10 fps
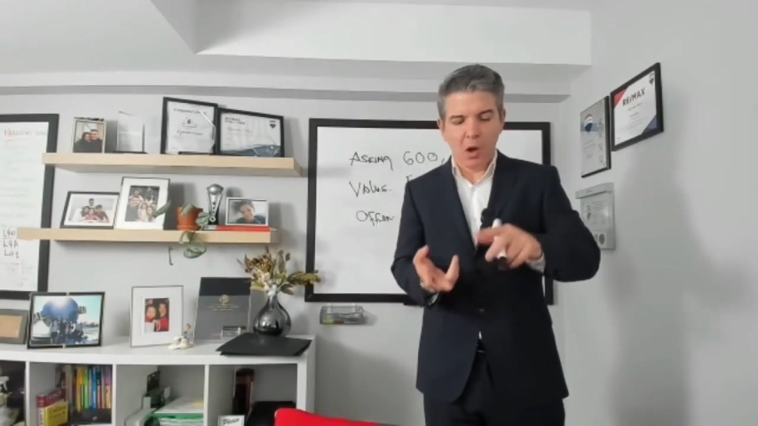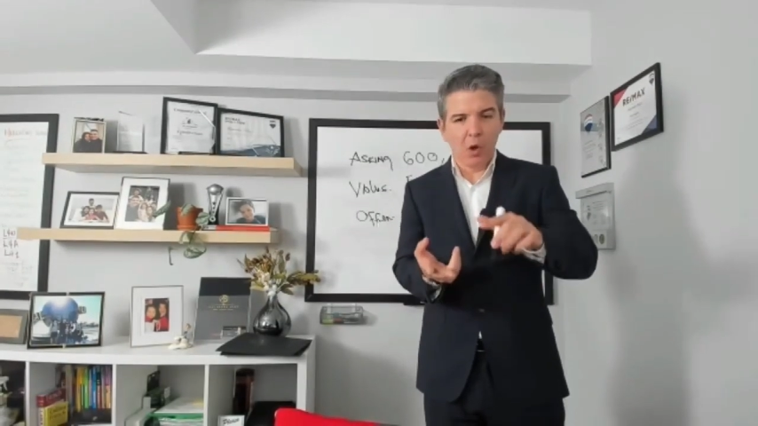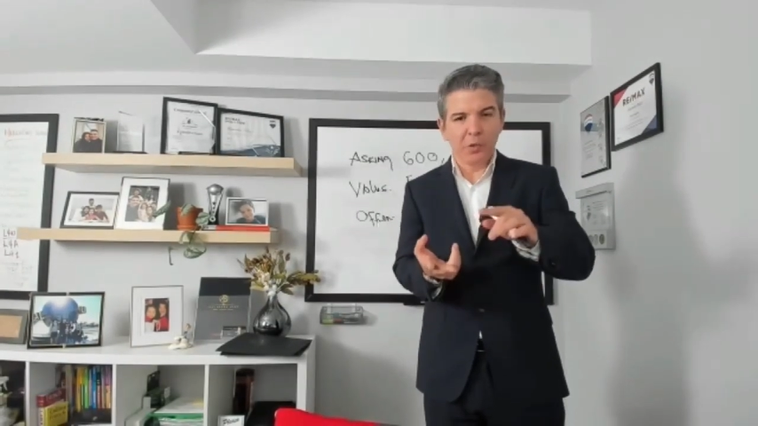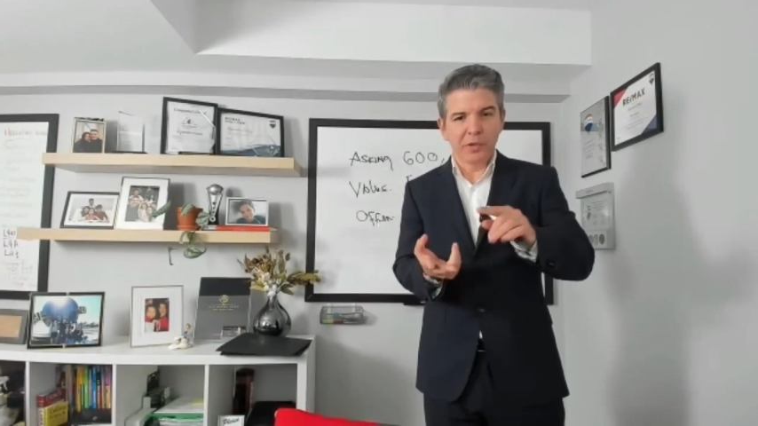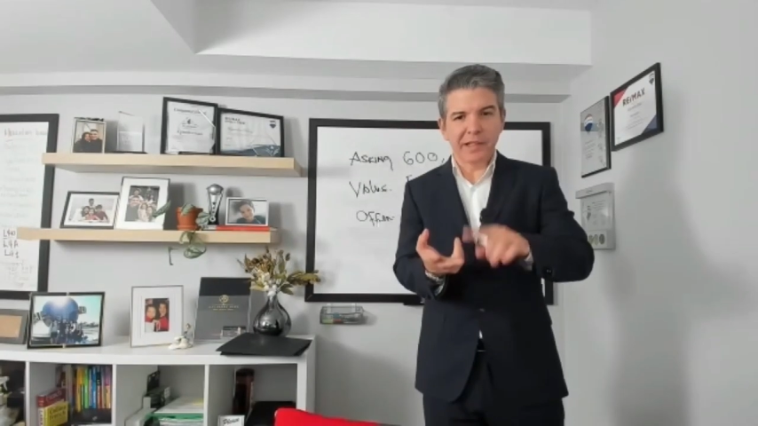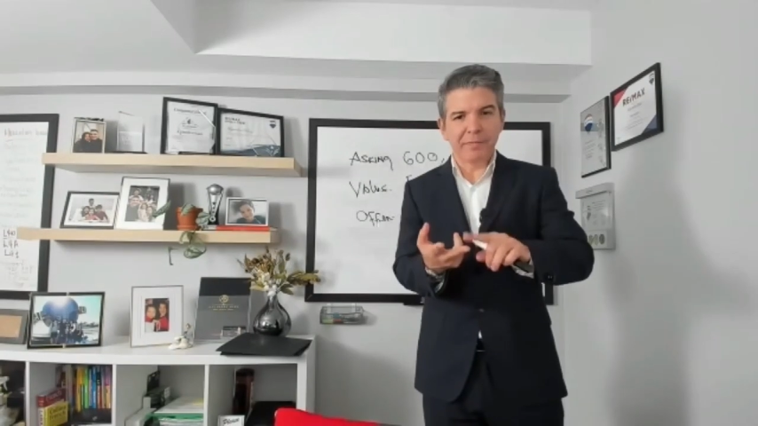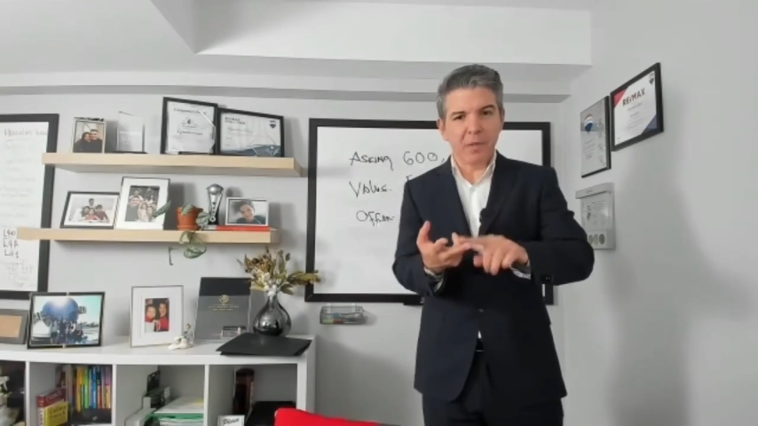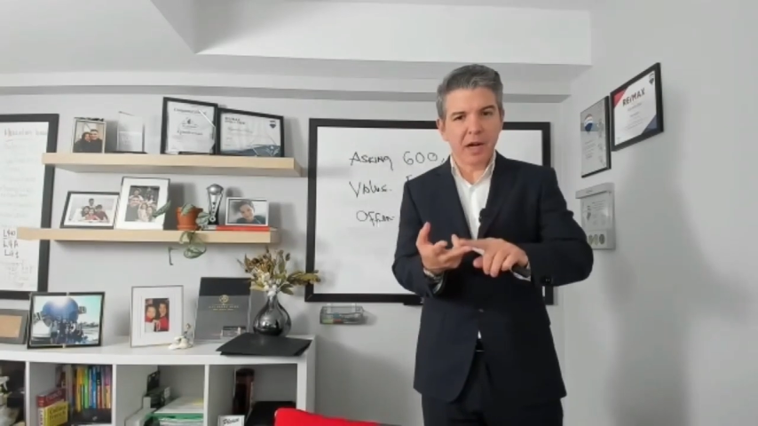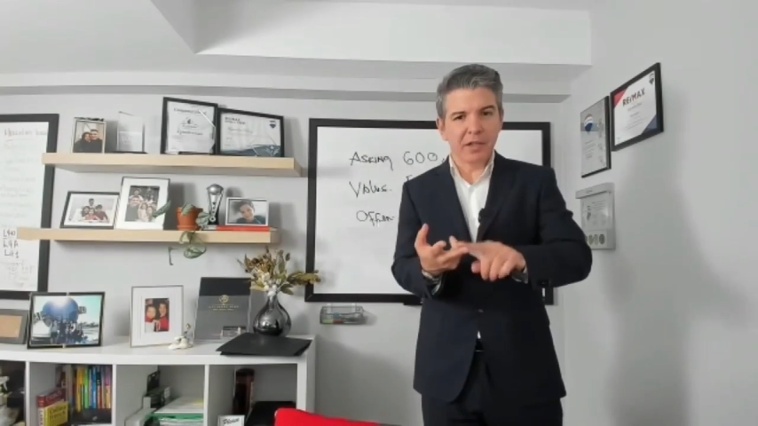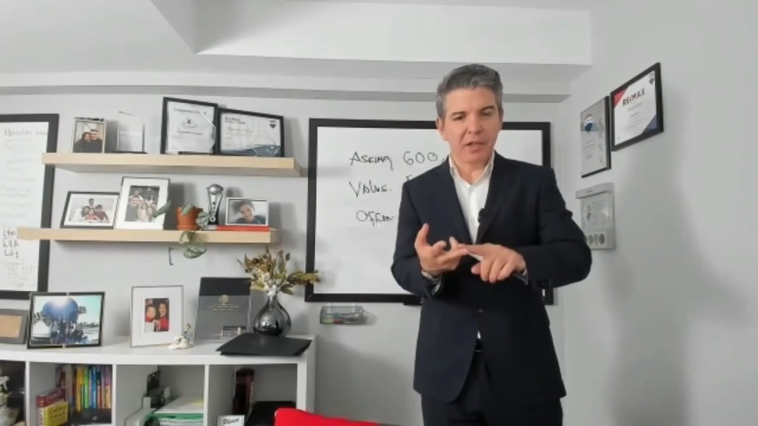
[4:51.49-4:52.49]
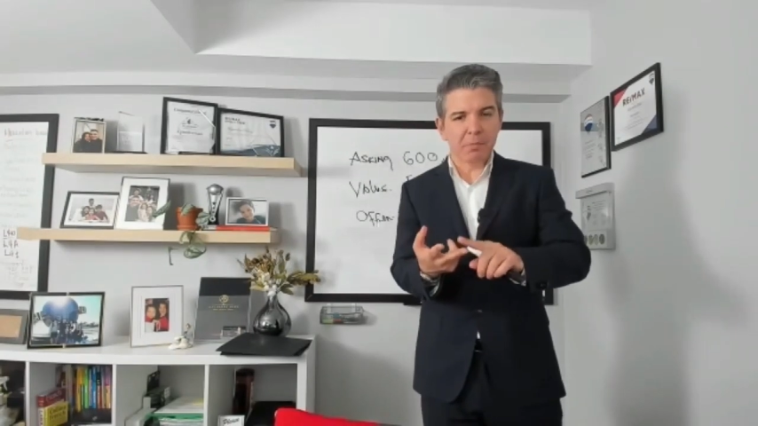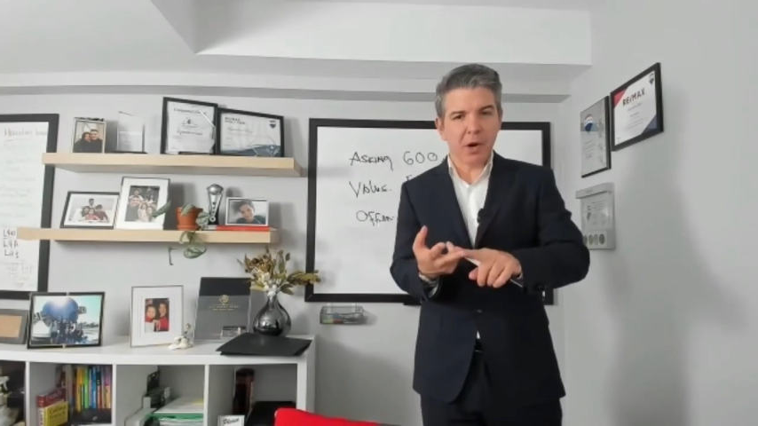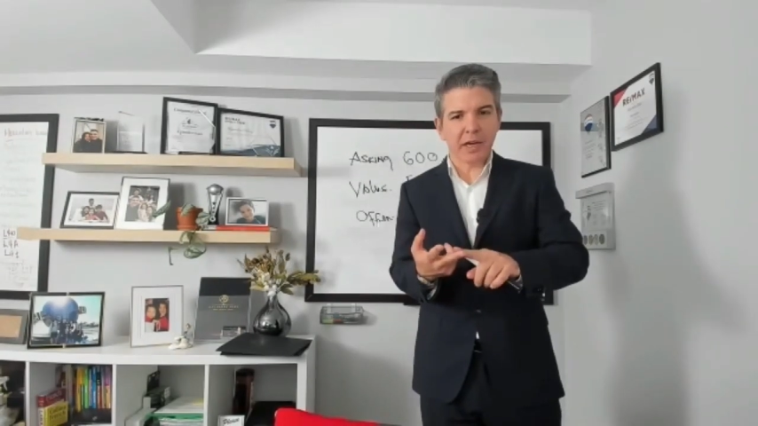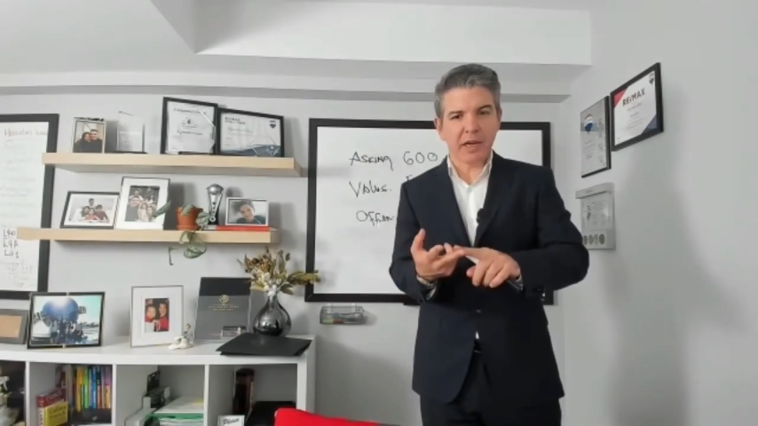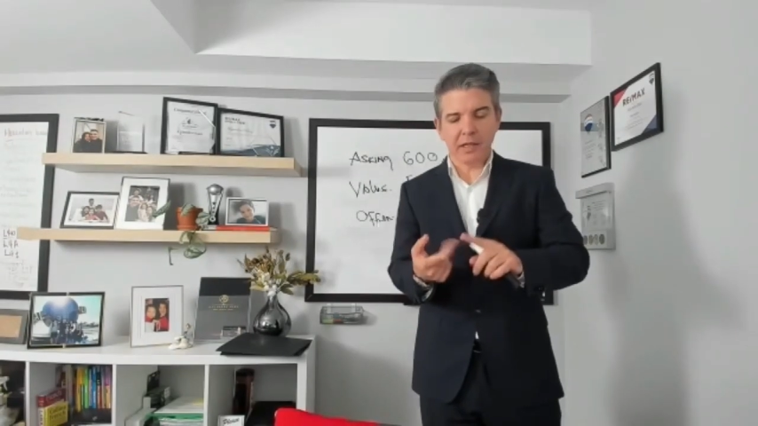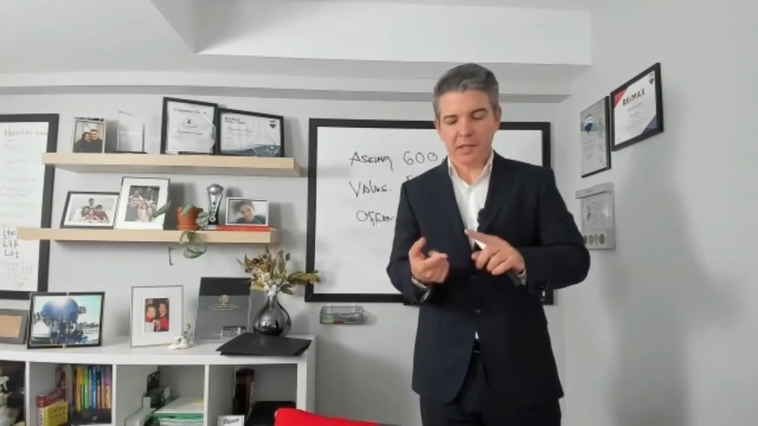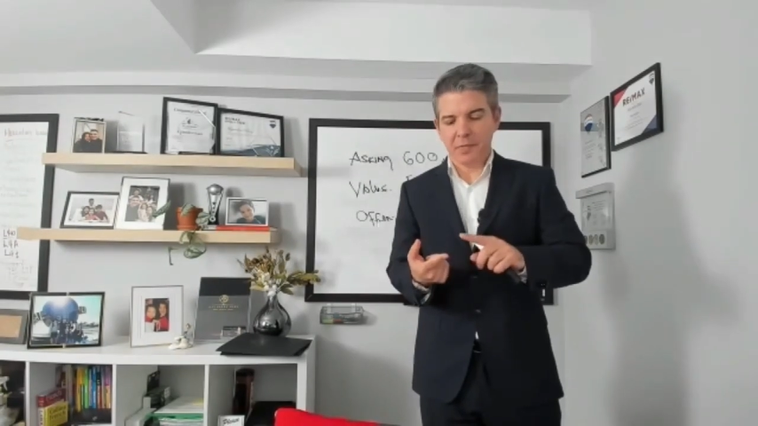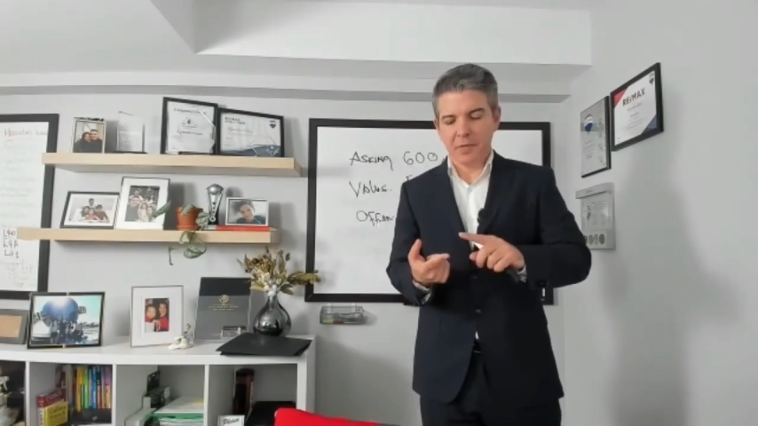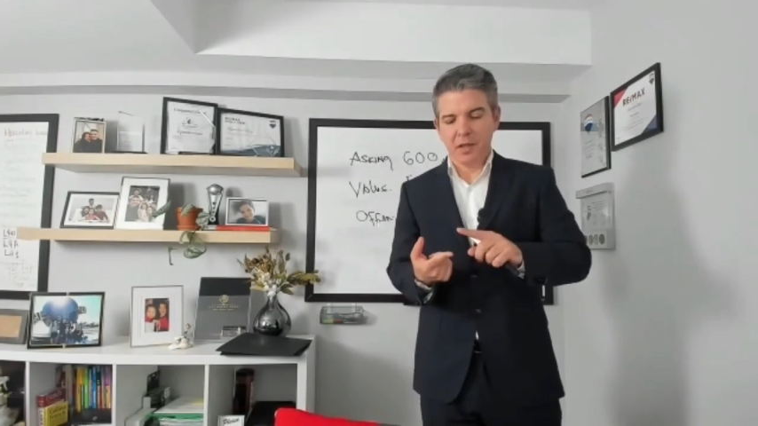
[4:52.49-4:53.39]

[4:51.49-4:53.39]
Always leave money in your pocket